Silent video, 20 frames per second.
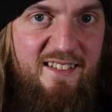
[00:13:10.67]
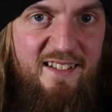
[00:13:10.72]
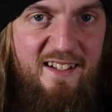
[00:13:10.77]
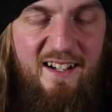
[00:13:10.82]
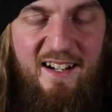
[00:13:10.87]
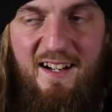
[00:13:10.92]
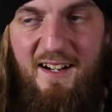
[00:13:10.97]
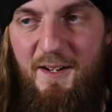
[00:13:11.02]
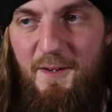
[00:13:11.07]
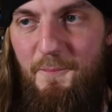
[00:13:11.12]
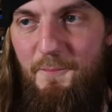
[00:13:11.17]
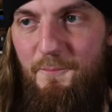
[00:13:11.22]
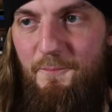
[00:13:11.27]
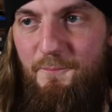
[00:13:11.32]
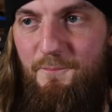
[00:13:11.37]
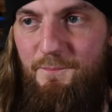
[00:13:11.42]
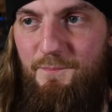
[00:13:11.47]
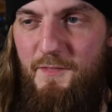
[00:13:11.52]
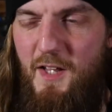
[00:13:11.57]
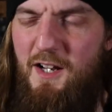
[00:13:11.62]

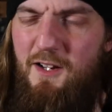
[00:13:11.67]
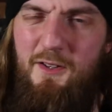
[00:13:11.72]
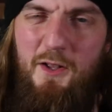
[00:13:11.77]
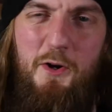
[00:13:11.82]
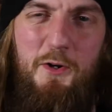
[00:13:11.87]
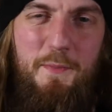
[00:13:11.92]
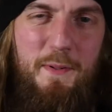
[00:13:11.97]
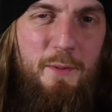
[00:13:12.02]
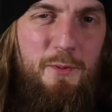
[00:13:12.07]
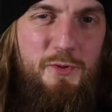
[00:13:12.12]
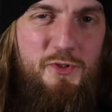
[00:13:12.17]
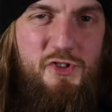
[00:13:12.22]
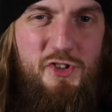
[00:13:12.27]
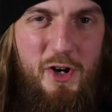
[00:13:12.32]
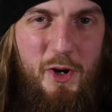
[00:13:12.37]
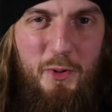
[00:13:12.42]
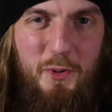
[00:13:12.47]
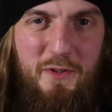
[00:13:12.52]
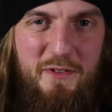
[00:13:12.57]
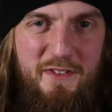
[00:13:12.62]
And a lot of people
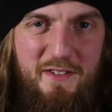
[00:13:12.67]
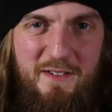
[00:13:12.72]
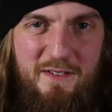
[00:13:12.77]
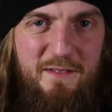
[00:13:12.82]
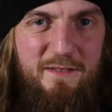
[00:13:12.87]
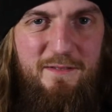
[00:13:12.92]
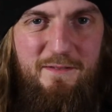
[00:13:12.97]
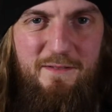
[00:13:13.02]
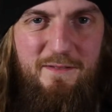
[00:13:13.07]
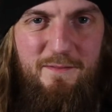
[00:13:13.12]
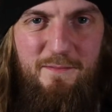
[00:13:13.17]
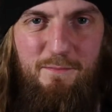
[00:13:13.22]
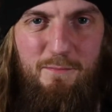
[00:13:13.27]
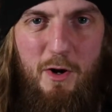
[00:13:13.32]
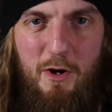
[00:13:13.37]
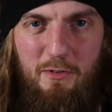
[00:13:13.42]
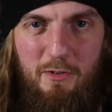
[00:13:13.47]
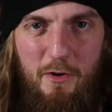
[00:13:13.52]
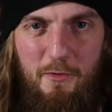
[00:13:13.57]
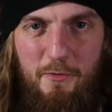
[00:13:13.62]
joke that
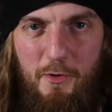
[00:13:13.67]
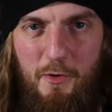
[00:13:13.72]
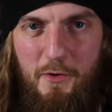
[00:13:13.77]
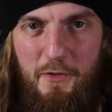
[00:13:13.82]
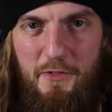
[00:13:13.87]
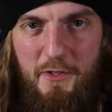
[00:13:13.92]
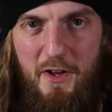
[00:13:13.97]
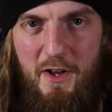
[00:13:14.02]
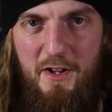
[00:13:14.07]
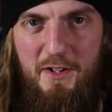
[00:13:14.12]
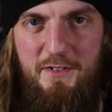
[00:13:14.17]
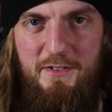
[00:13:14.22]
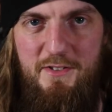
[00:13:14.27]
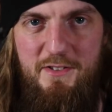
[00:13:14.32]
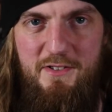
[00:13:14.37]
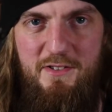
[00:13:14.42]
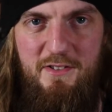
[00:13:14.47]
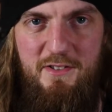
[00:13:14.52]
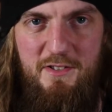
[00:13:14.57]
Micro Four Thirds,